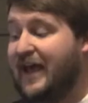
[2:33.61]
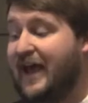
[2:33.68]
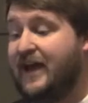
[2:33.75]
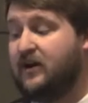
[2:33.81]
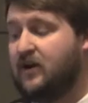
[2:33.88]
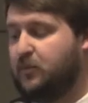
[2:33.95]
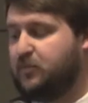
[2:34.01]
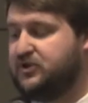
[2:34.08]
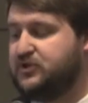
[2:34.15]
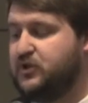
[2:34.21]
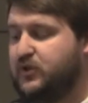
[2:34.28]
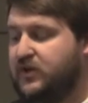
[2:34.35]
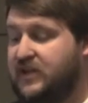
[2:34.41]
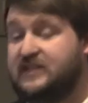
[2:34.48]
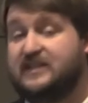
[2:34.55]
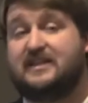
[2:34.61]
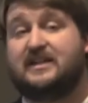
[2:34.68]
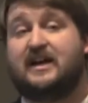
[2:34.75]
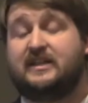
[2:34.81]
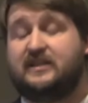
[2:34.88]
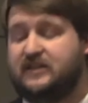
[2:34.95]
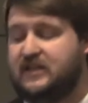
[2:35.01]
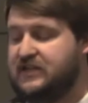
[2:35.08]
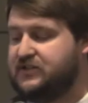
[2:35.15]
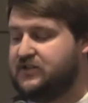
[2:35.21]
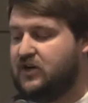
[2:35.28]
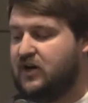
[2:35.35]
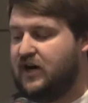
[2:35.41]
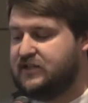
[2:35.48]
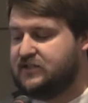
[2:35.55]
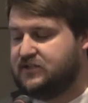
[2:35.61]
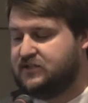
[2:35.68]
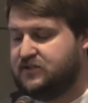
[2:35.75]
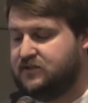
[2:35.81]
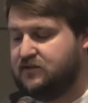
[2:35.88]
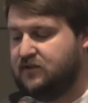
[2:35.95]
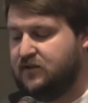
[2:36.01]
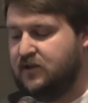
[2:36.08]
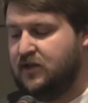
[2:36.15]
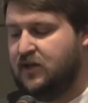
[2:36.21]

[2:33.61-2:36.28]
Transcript: had an opportunity to cut these costs.